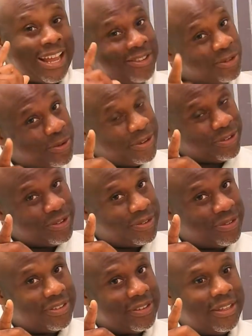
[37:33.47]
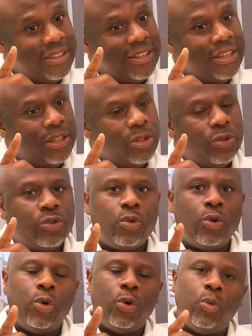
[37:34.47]
ask questions.
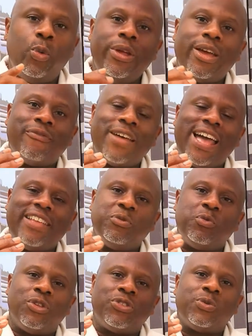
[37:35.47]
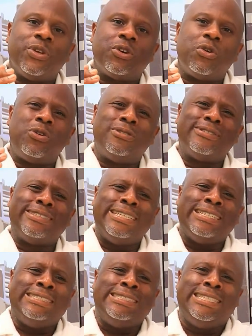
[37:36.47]
So we have had what we call
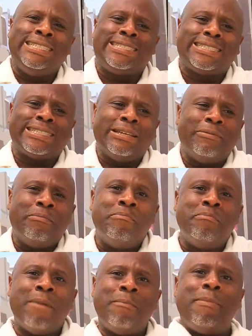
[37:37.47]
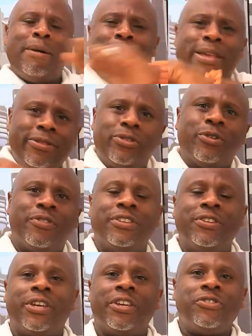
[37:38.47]
a dismemberment of
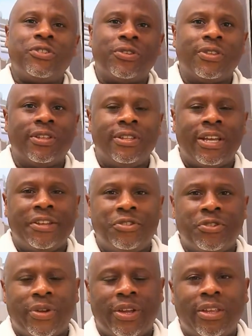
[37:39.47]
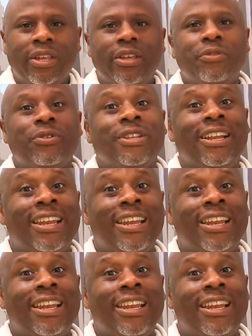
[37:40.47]
education in Nigeria for the